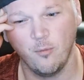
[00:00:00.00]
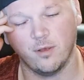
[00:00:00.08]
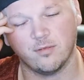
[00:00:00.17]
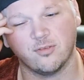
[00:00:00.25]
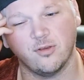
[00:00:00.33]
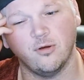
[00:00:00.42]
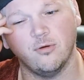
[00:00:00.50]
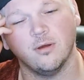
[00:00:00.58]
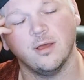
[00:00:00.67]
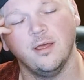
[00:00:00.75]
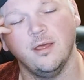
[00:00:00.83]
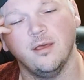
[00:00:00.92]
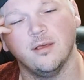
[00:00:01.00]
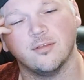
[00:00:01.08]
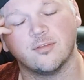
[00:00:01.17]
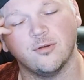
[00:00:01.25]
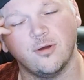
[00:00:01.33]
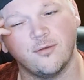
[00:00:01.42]
well, so
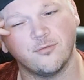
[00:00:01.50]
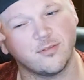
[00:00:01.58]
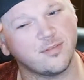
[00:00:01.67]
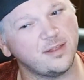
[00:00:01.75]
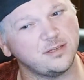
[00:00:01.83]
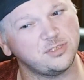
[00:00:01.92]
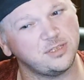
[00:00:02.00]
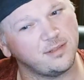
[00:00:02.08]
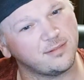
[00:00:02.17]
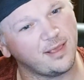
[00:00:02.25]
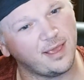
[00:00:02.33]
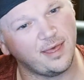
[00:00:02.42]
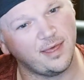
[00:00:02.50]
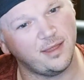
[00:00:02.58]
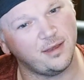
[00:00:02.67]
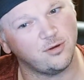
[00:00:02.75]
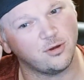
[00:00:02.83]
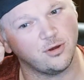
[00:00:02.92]
ever since she's
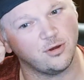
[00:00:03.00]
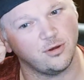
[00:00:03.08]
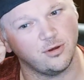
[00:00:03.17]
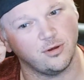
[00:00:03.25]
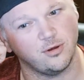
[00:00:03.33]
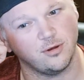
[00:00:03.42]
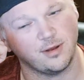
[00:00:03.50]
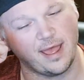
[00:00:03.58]
had her